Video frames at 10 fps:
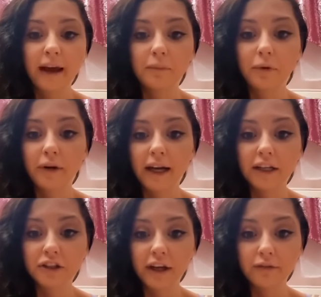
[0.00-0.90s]
that point,
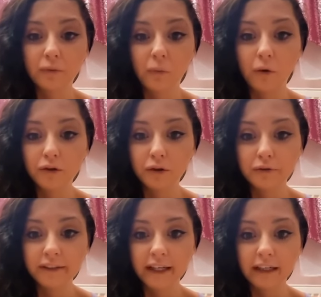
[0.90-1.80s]
actually, everyone walked off
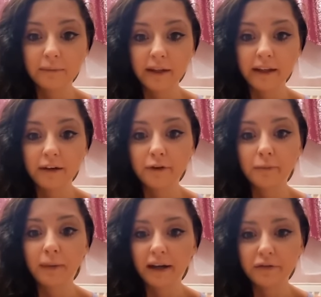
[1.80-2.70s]
set, but then I
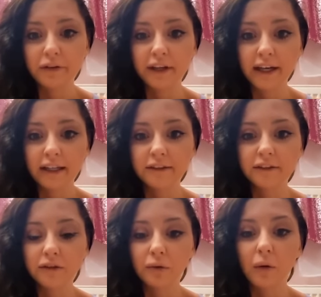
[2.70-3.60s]
felt bad for the kids,
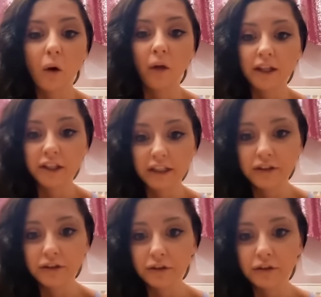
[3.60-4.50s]
so all I tried
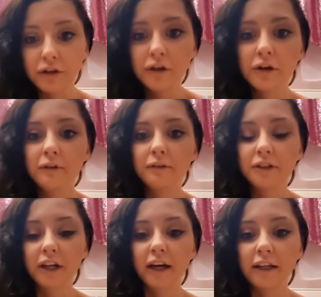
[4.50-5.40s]
to do was
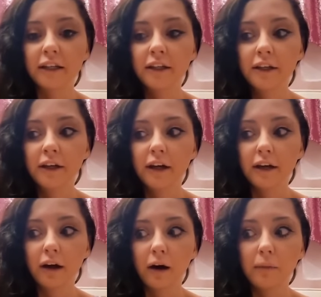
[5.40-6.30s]
try
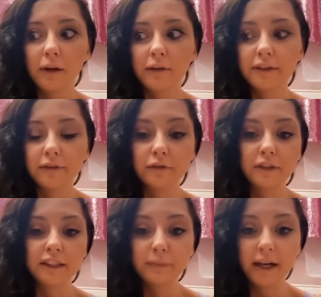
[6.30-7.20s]
and uplift
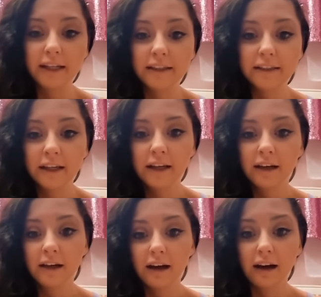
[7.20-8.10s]
everyone's spirits
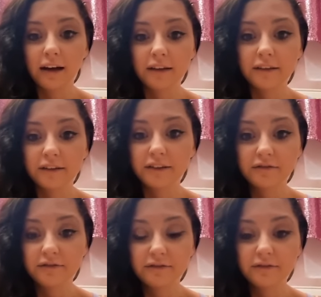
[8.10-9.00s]
and
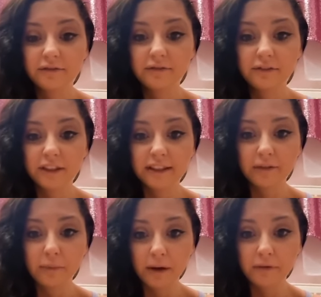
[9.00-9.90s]
just have
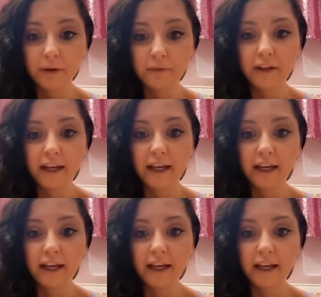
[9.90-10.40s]
a bit of fun with the